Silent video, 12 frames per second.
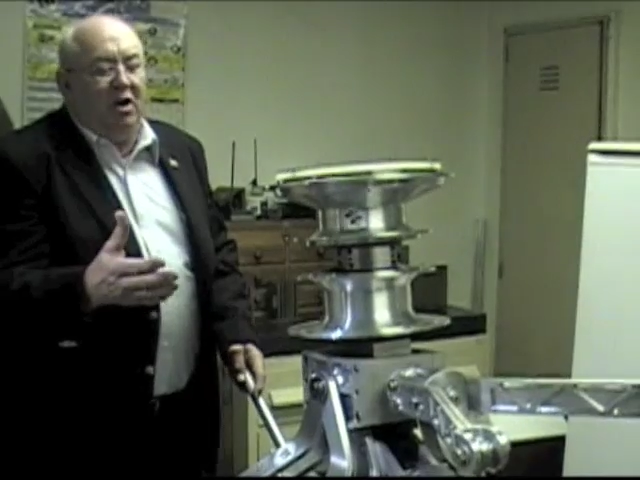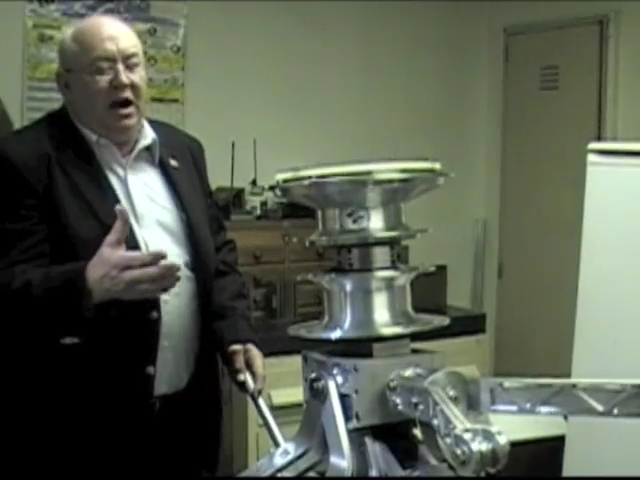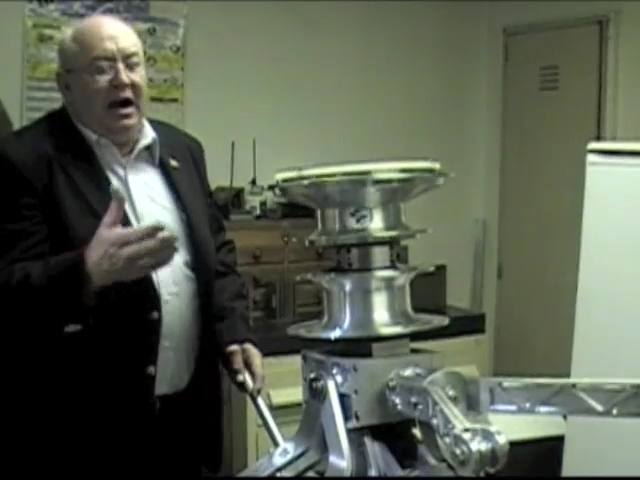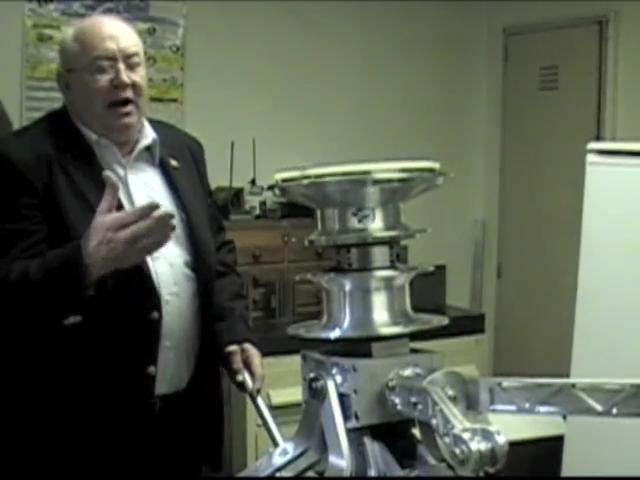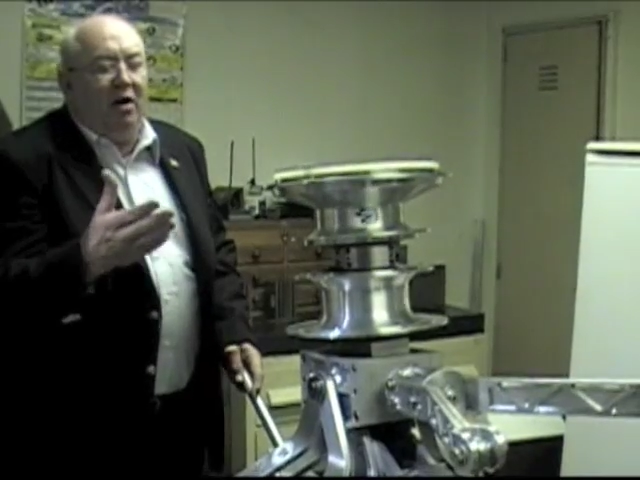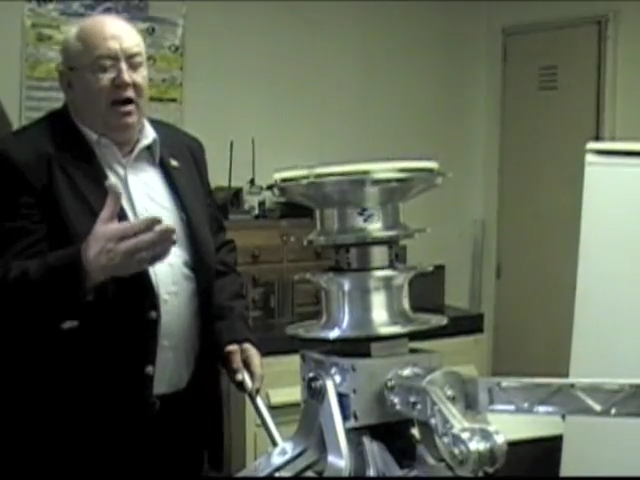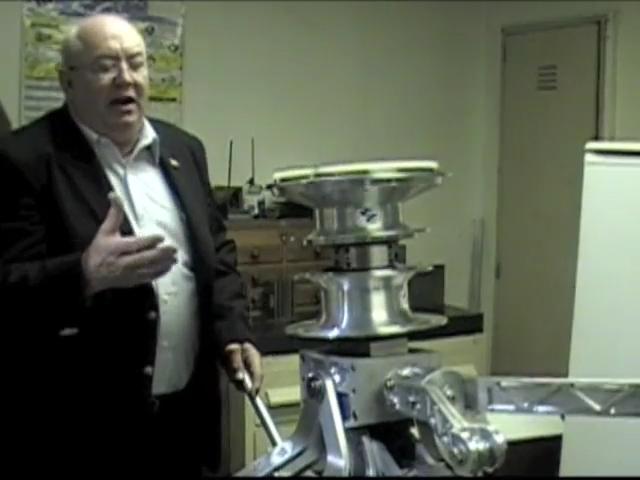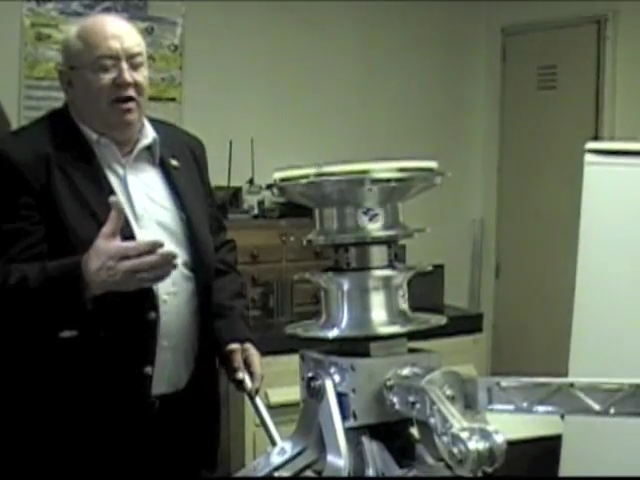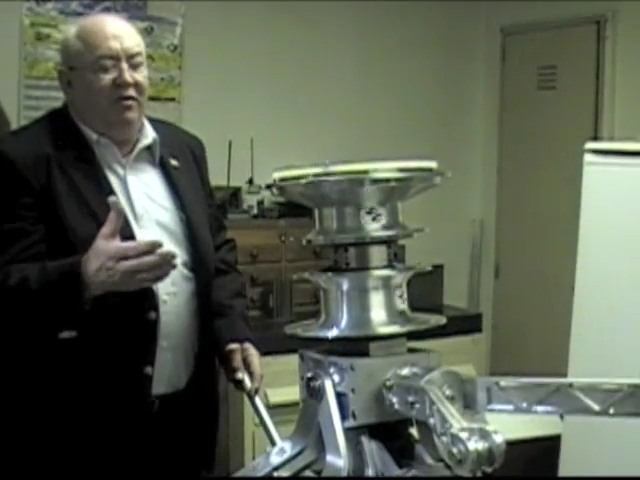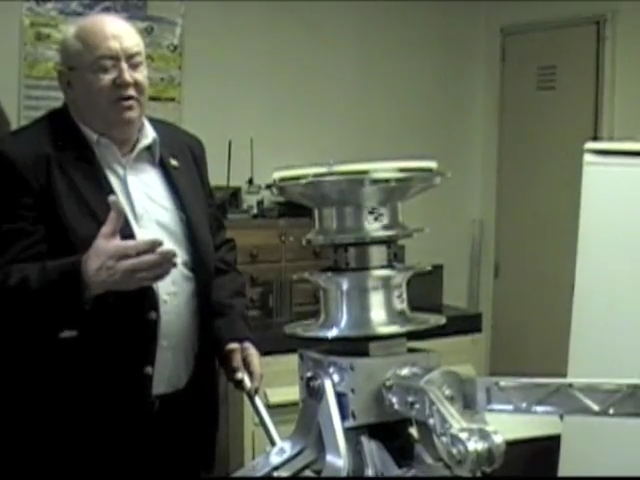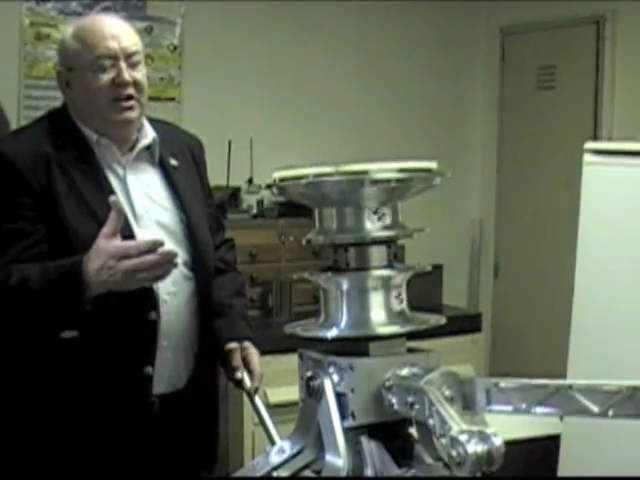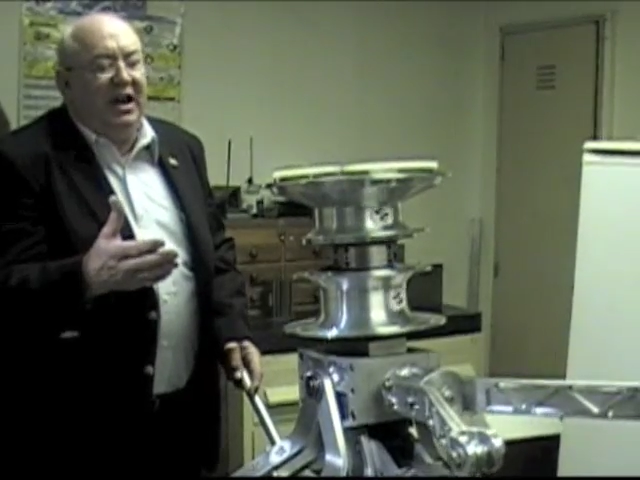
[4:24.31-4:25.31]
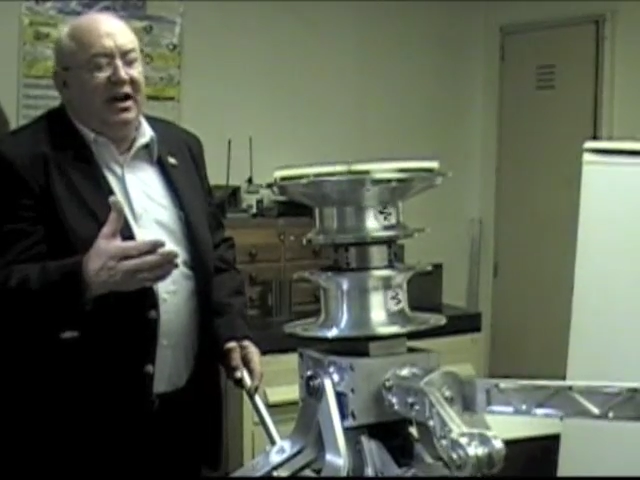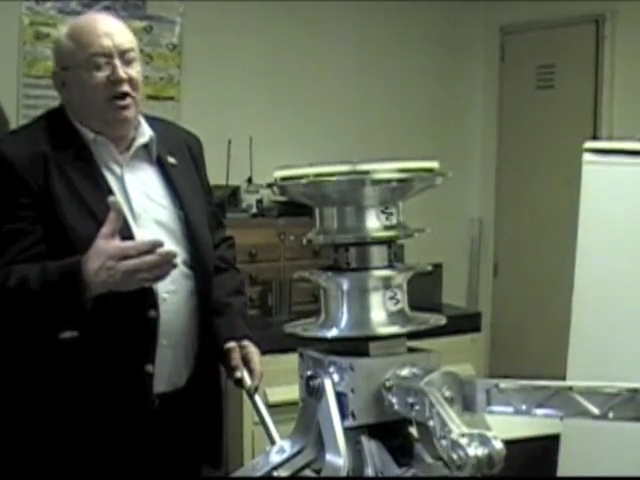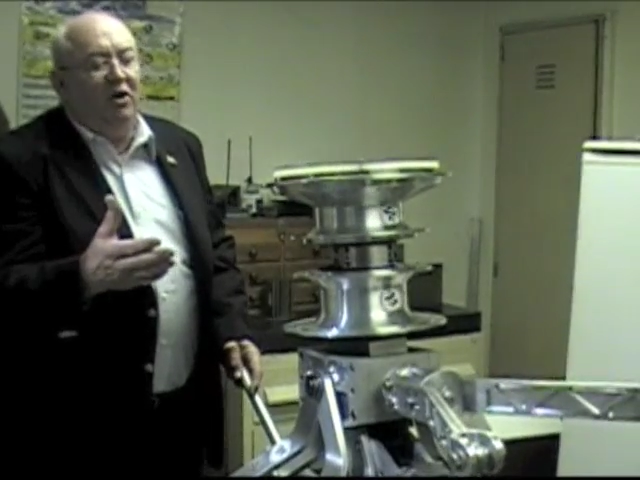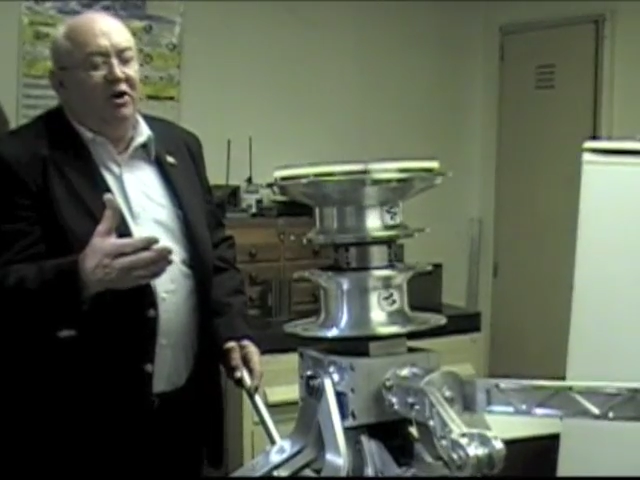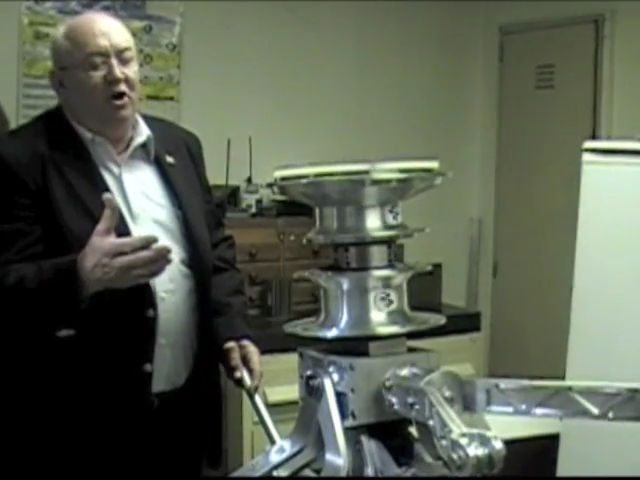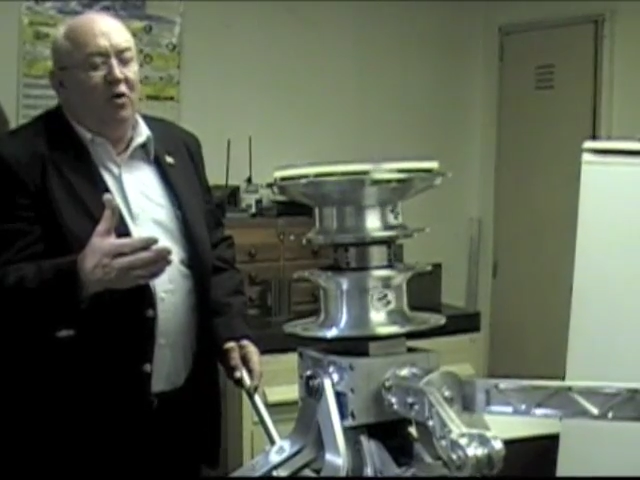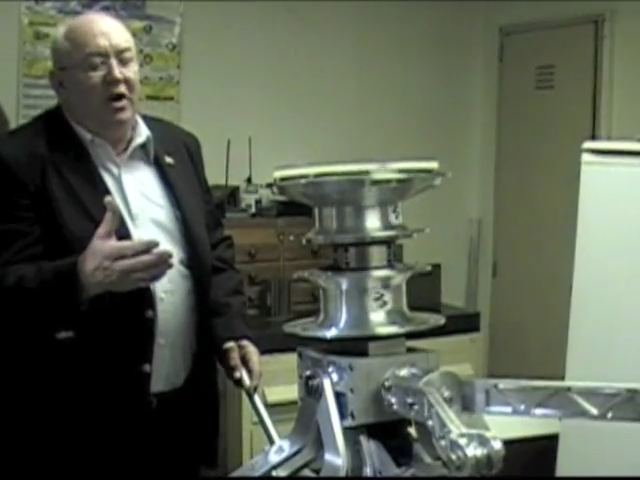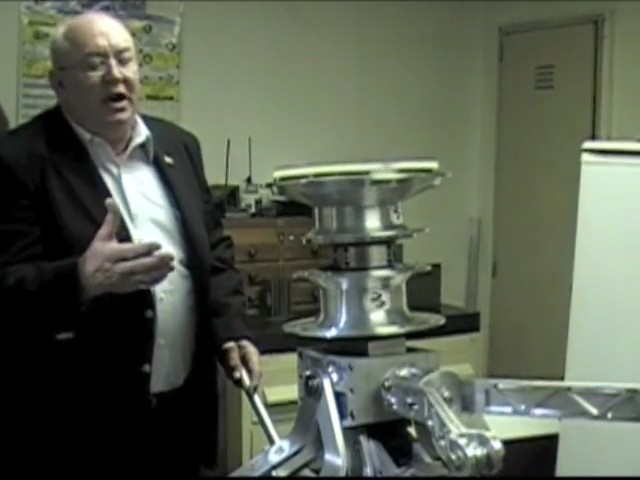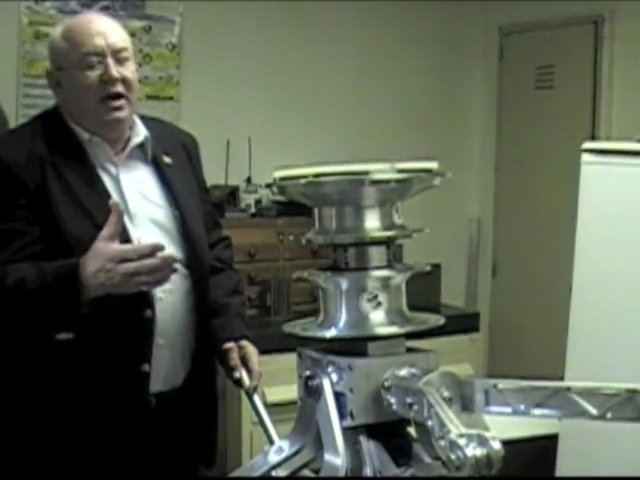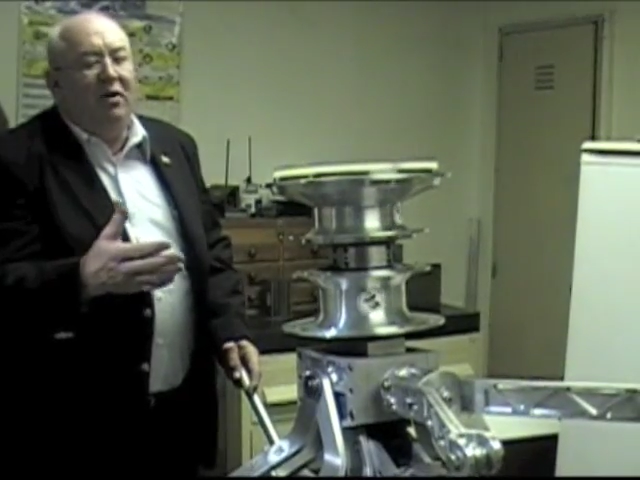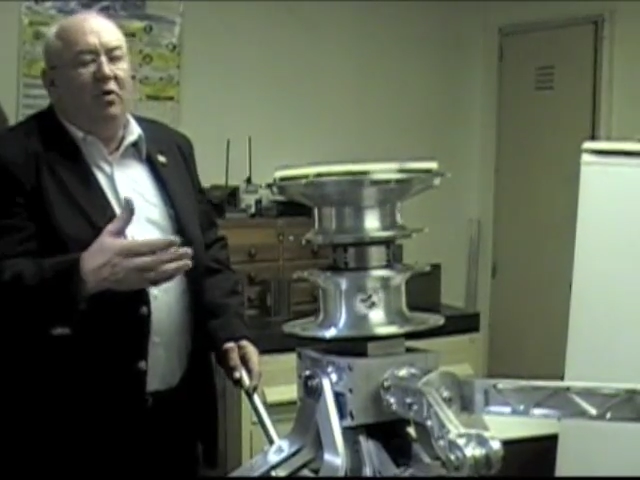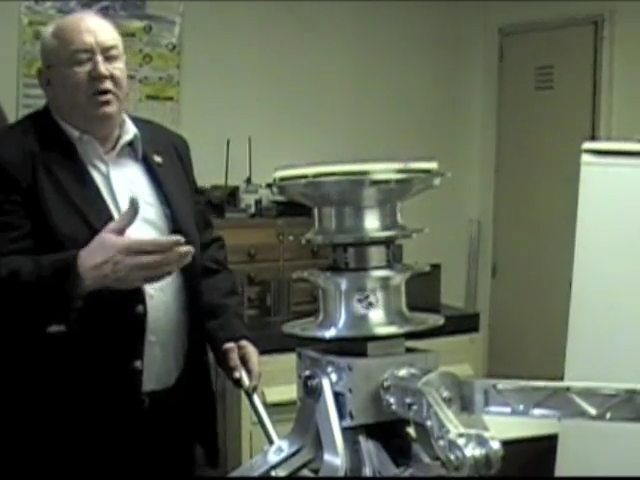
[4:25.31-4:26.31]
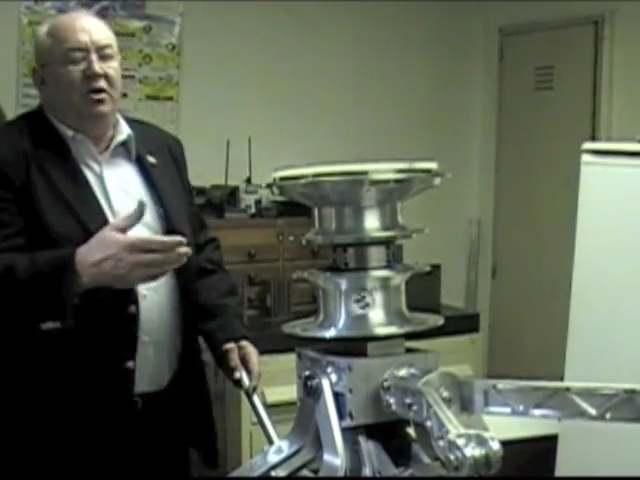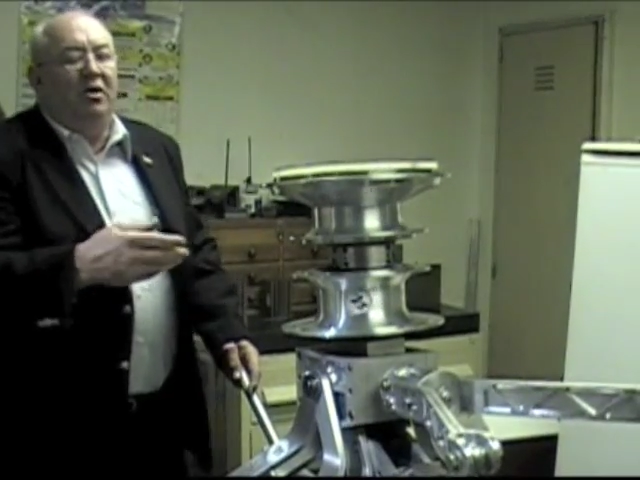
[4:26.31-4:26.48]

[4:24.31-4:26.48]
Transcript: or higher angle of attack on your wing when